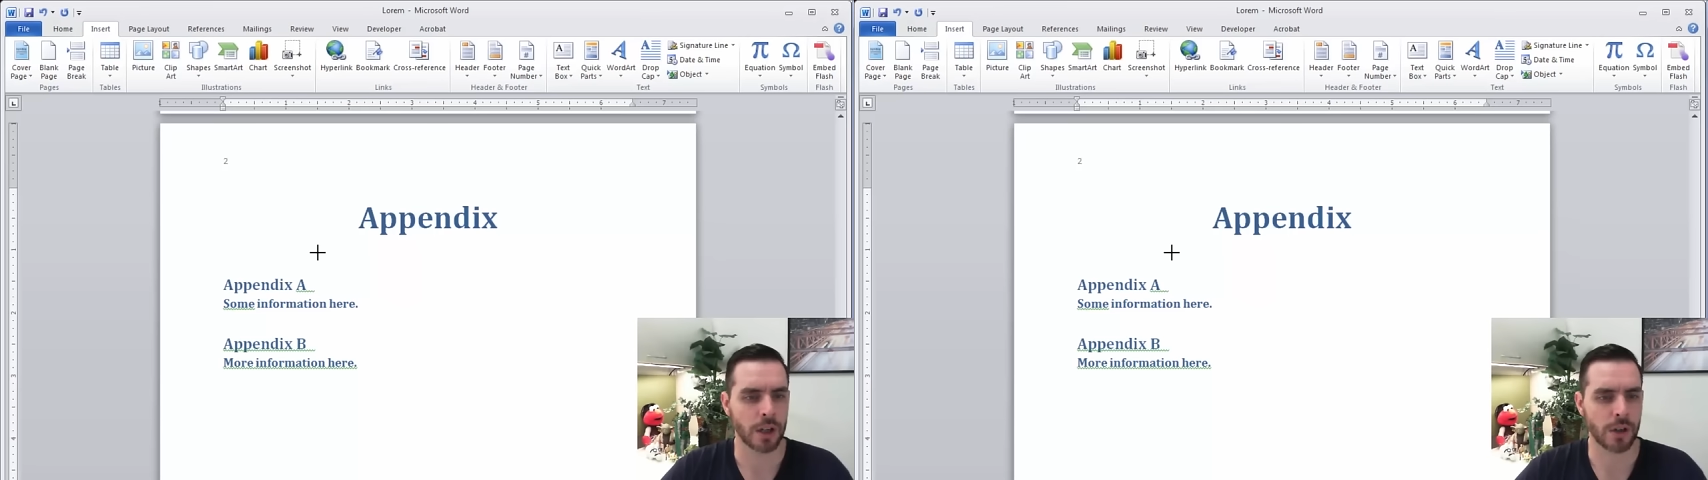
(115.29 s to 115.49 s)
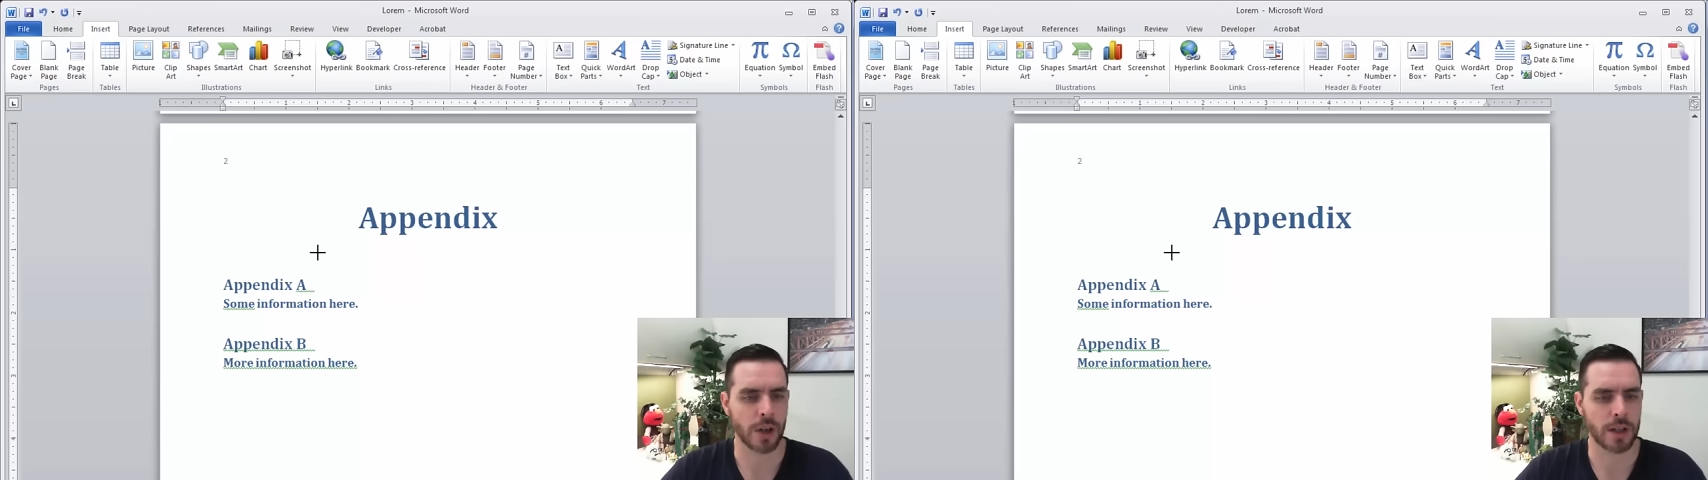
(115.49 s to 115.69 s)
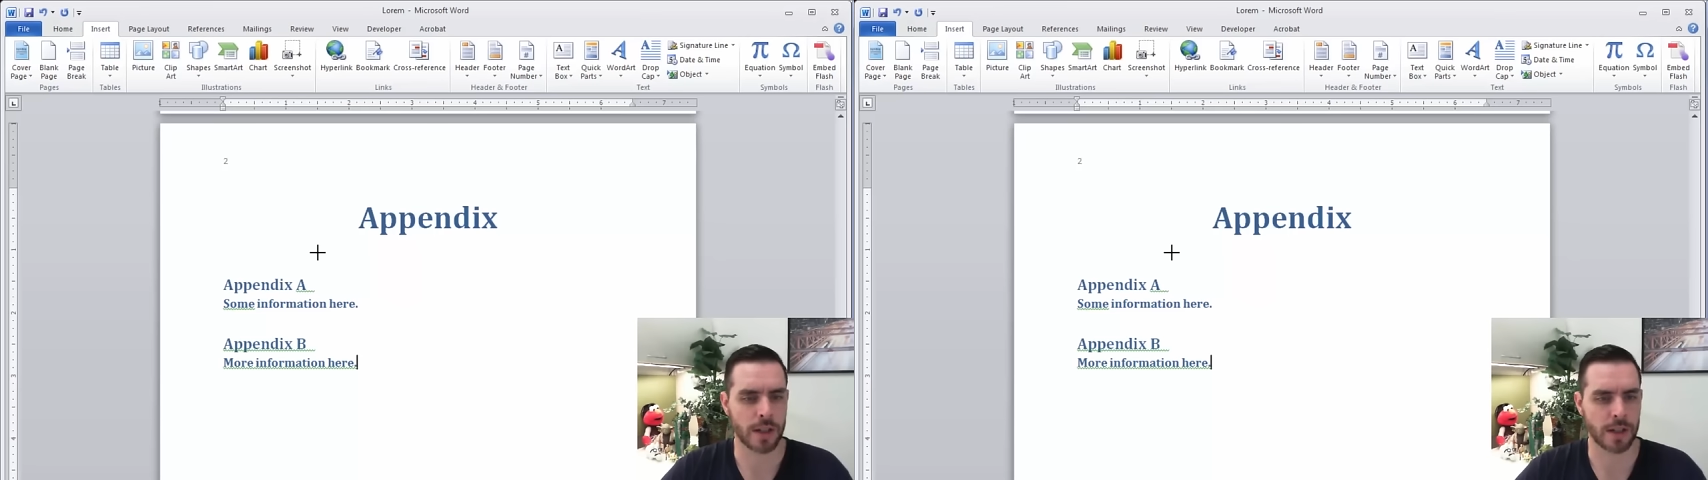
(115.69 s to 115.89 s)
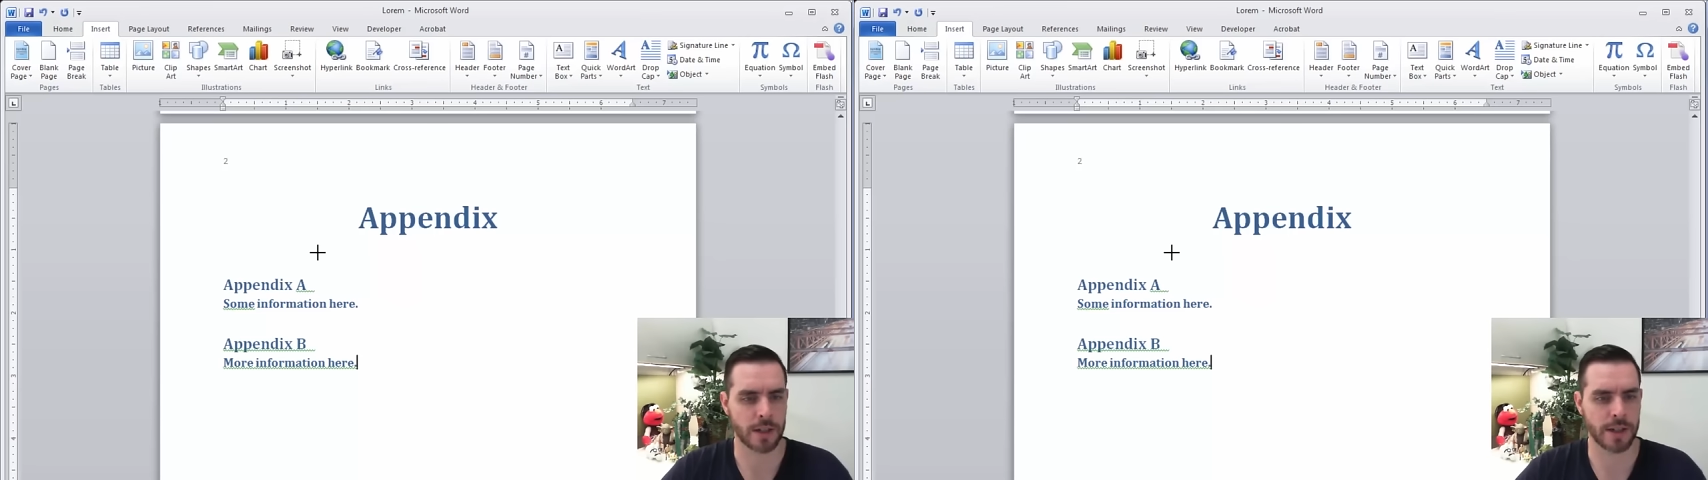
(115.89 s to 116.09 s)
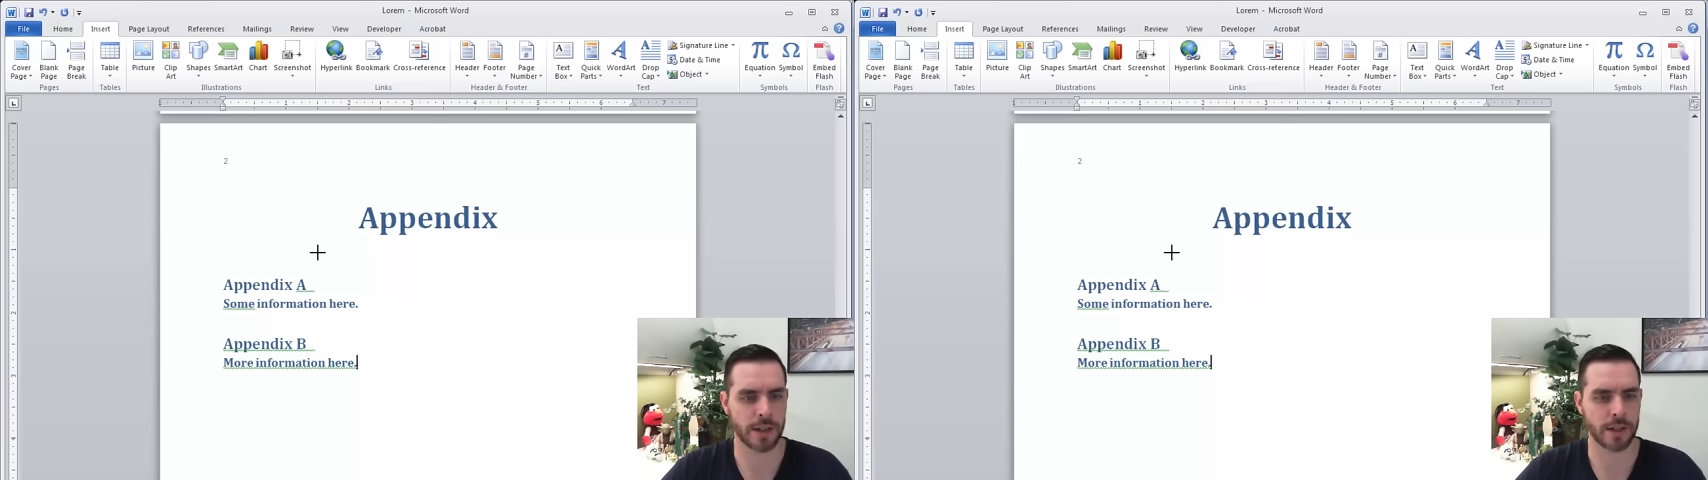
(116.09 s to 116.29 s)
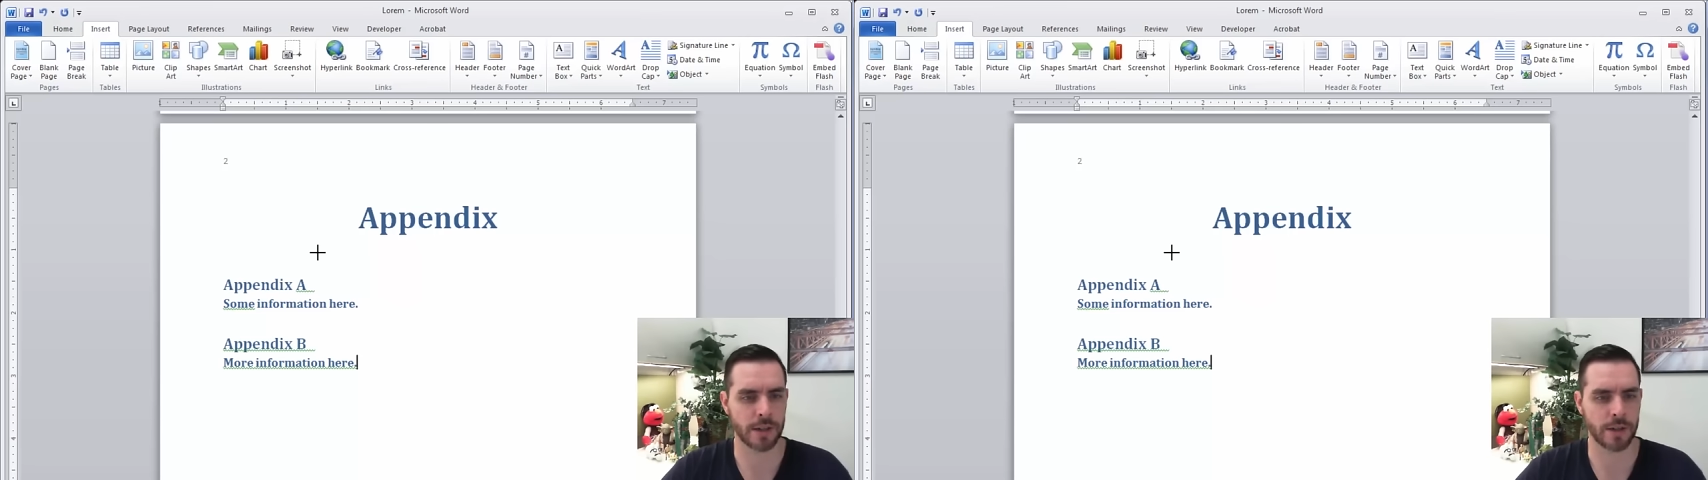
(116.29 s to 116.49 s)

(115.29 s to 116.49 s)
crosshairs here.